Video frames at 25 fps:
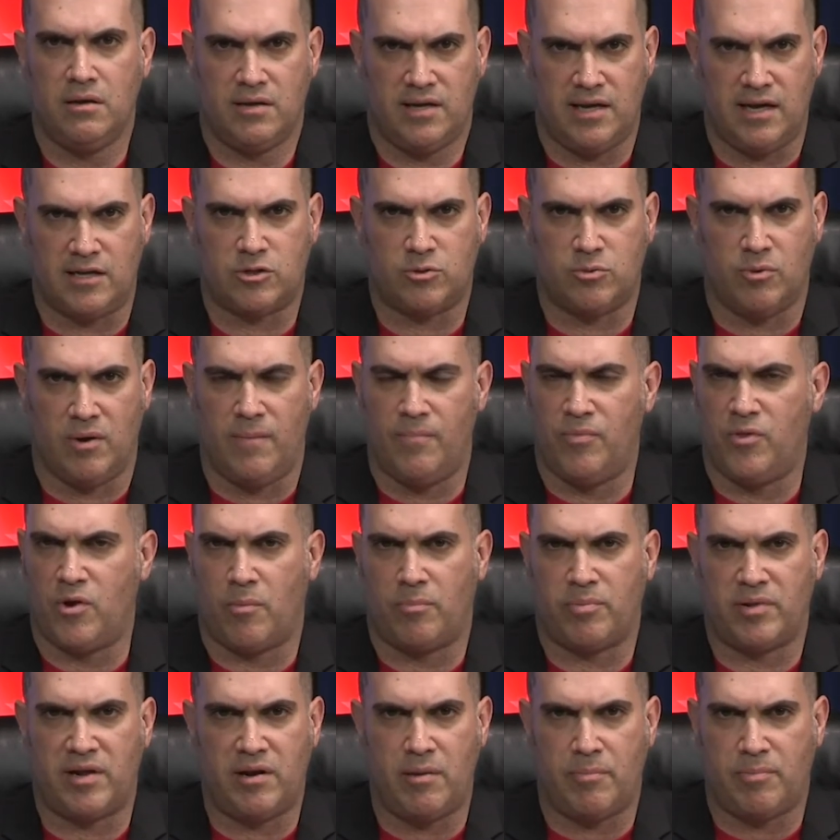Guess what? There are
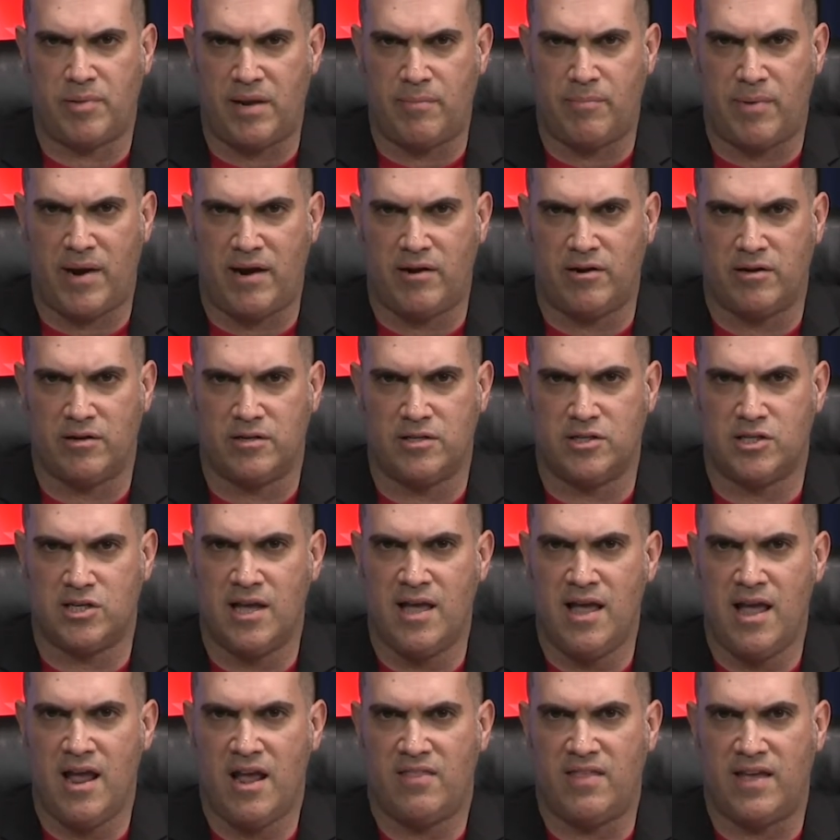plenty of Planned Parenthoods
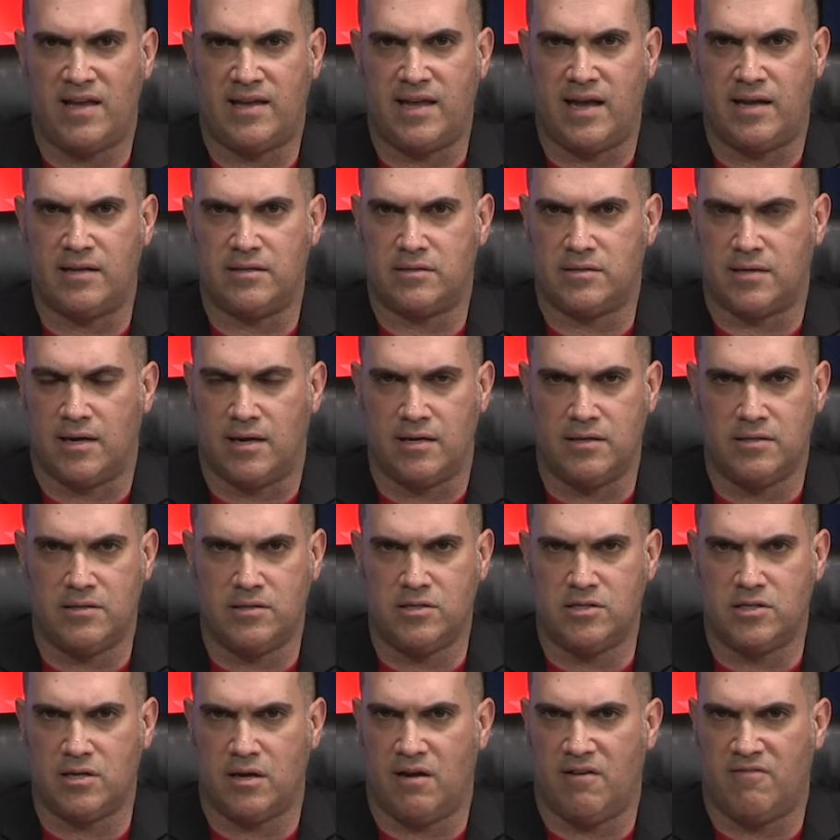that get
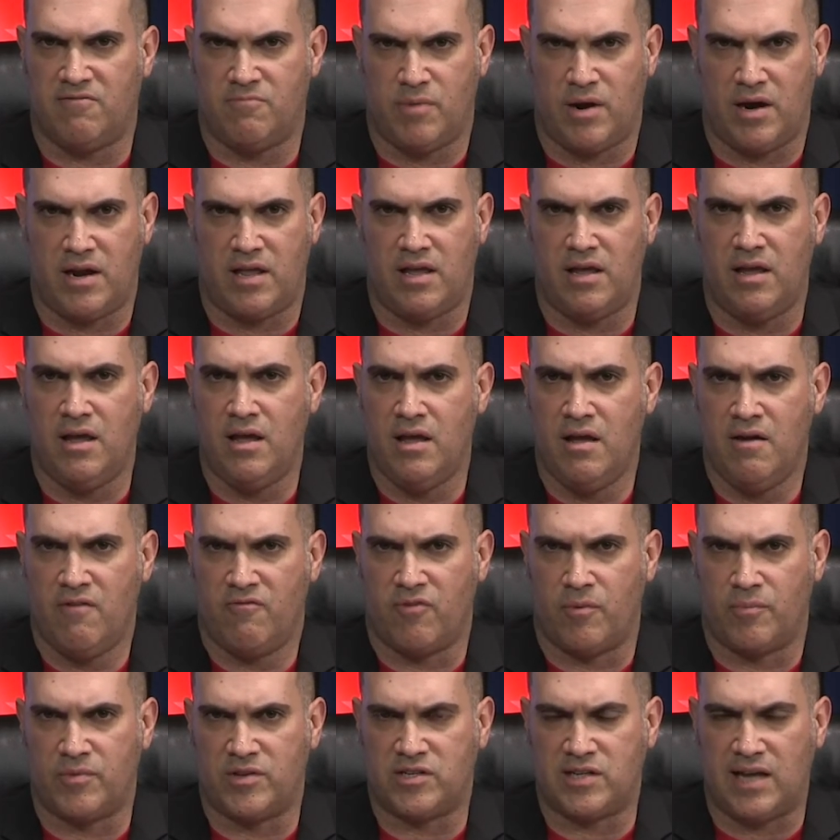tons of money
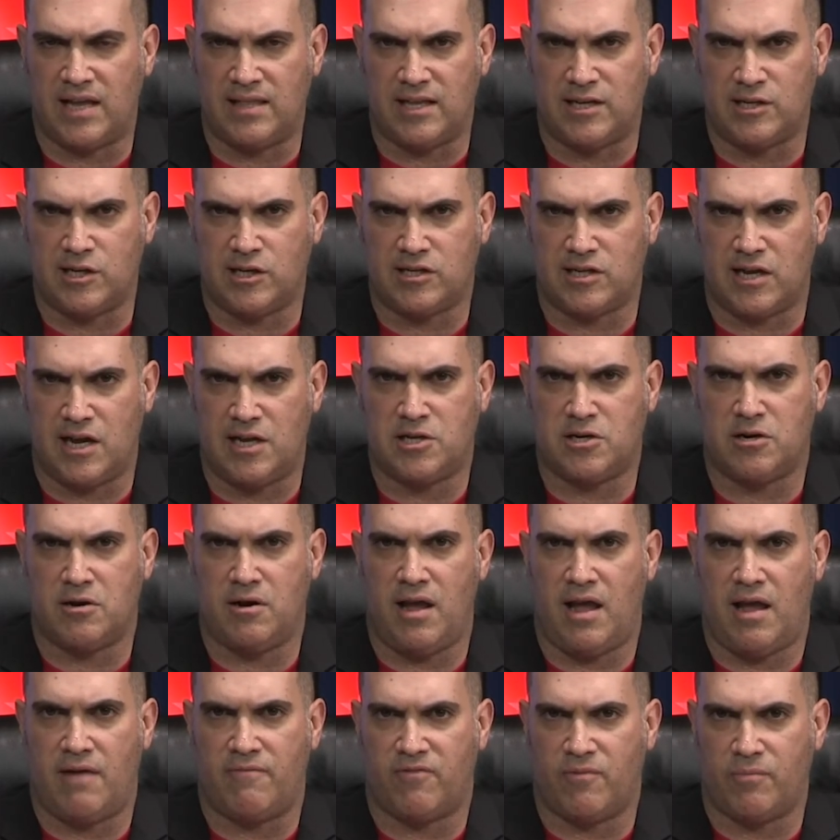from the state legislature
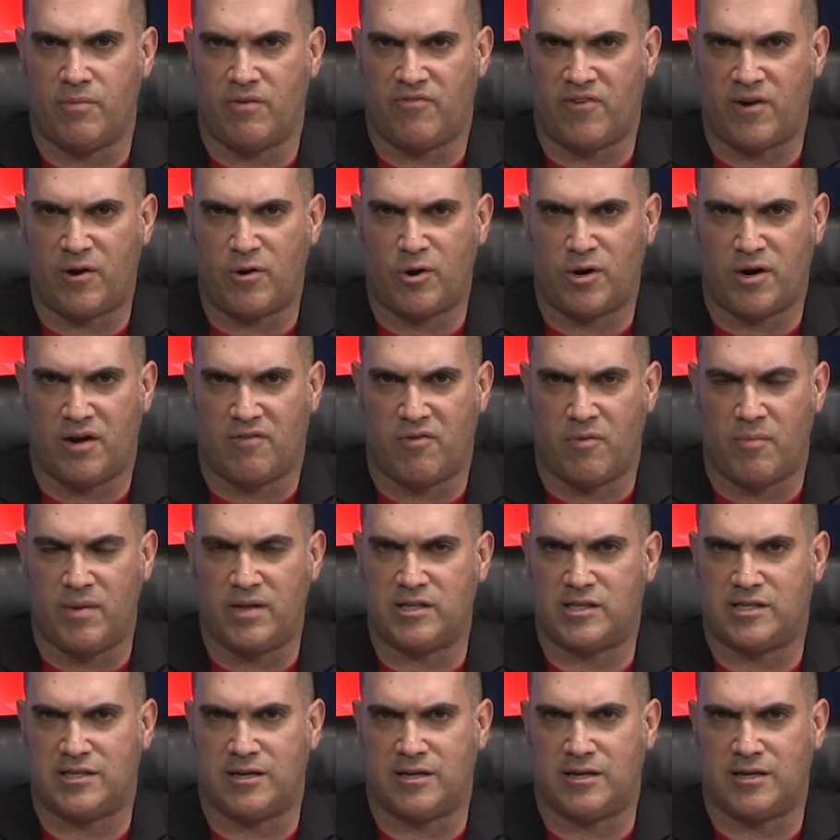and from the federal government.